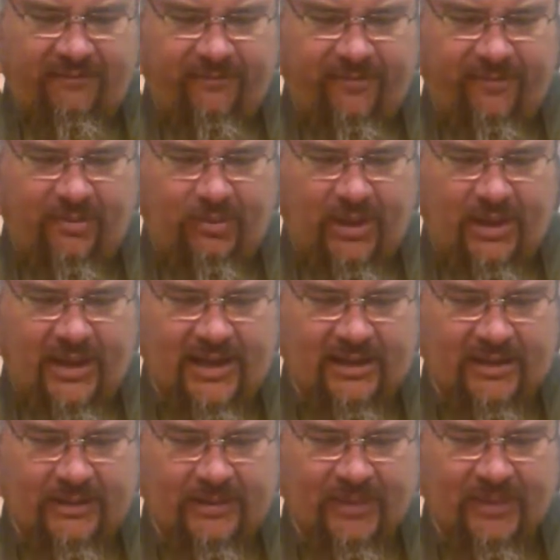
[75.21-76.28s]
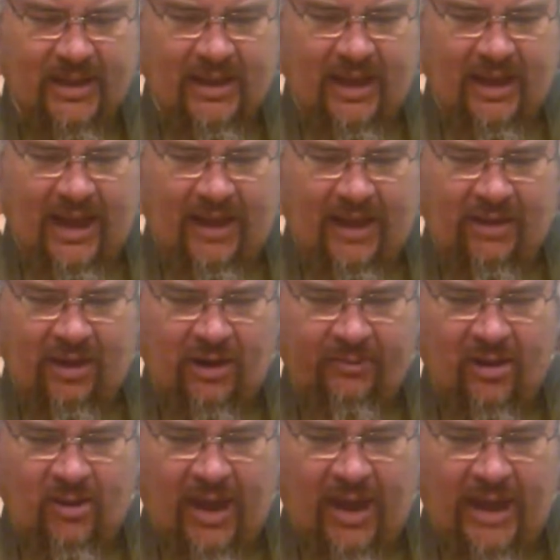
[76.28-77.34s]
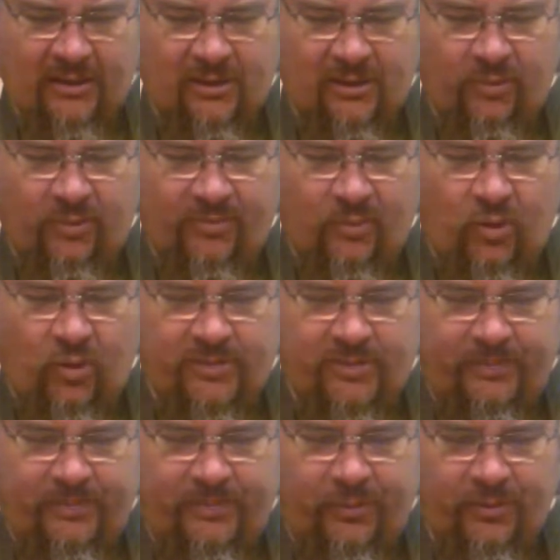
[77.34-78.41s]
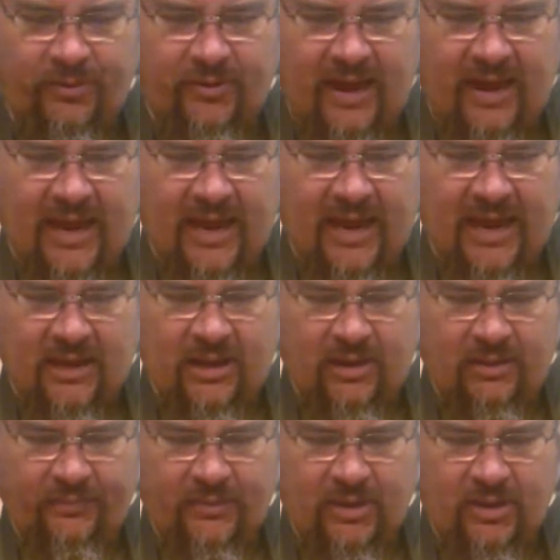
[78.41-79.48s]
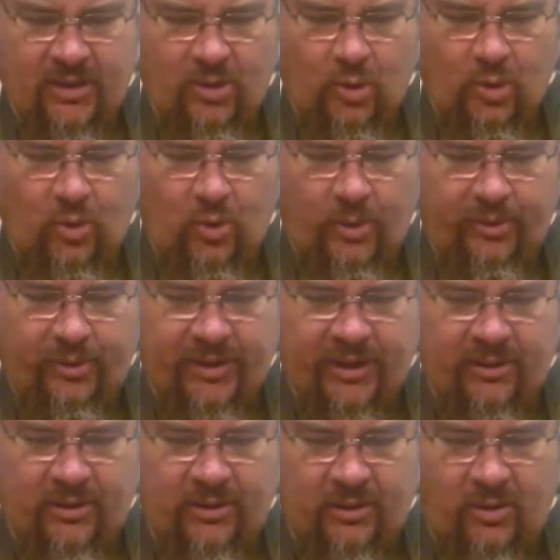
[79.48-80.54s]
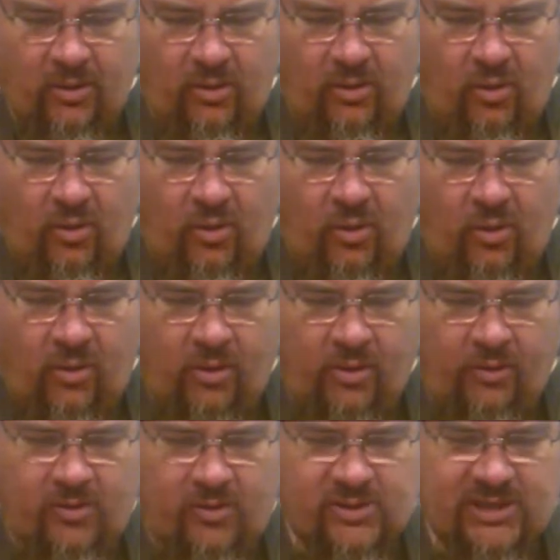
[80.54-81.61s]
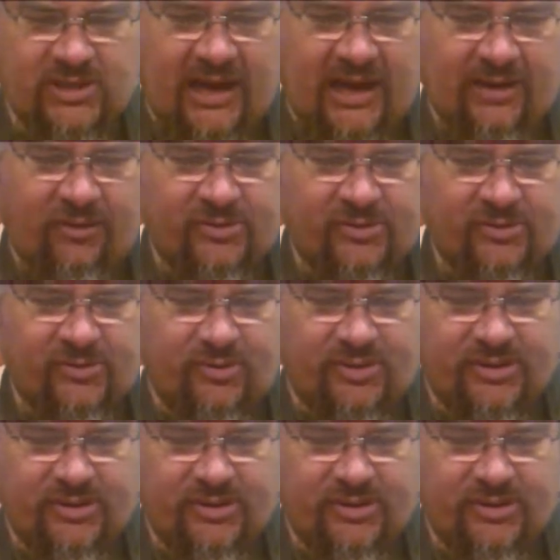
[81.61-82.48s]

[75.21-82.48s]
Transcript: for the blade, and then I'm going to add a little bit more to put a quillion or cross guard onto it.